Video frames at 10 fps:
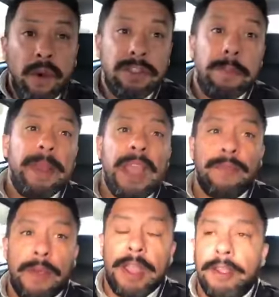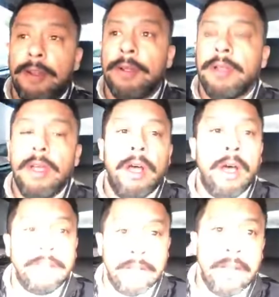to backfire
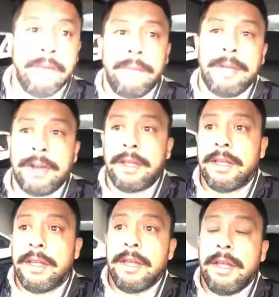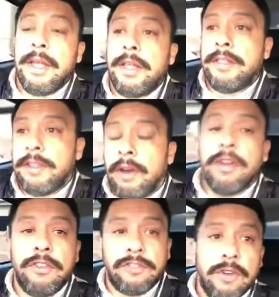on the government. They're
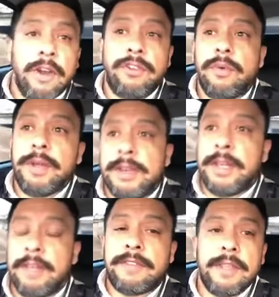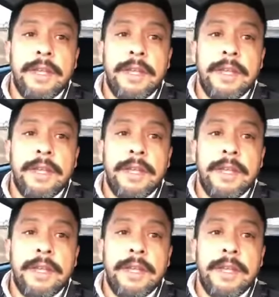gonna start doing this